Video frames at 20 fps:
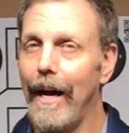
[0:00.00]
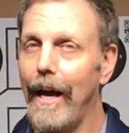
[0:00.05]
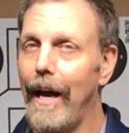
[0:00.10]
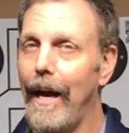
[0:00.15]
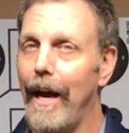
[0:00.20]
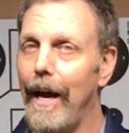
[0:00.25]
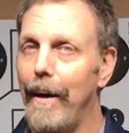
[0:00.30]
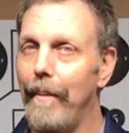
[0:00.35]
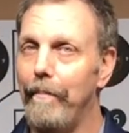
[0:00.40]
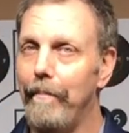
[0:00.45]

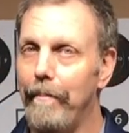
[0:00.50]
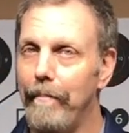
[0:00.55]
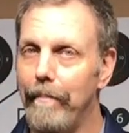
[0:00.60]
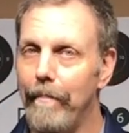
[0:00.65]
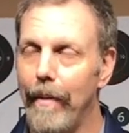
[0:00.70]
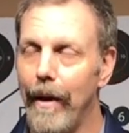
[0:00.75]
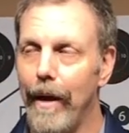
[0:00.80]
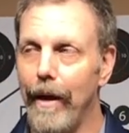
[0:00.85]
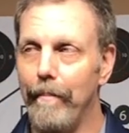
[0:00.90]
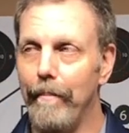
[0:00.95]

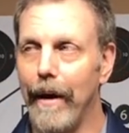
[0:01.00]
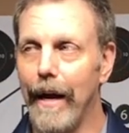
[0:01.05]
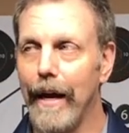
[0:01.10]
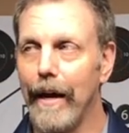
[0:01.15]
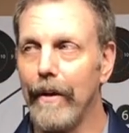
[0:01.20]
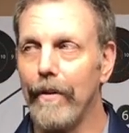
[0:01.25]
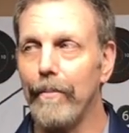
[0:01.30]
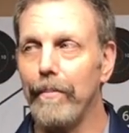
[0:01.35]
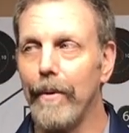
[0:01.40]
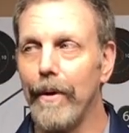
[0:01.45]
And in my
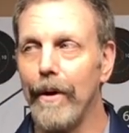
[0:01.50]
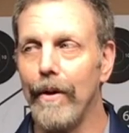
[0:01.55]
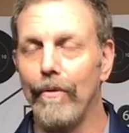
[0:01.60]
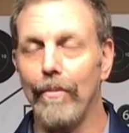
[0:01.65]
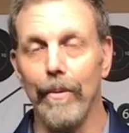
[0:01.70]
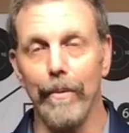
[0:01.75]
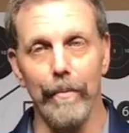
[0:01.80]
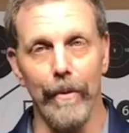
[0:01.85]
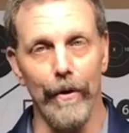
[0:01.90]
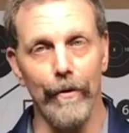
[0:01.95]

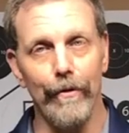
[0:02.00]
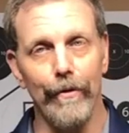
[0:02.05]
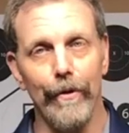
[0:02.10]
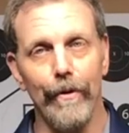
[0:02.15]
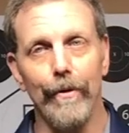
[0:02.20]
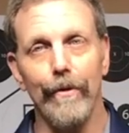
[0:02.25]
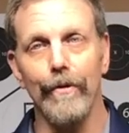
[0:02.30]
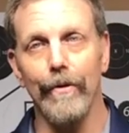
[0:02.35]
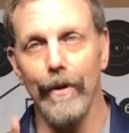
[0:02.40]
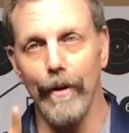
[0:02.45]
experience with most
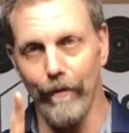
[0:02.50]
shooters,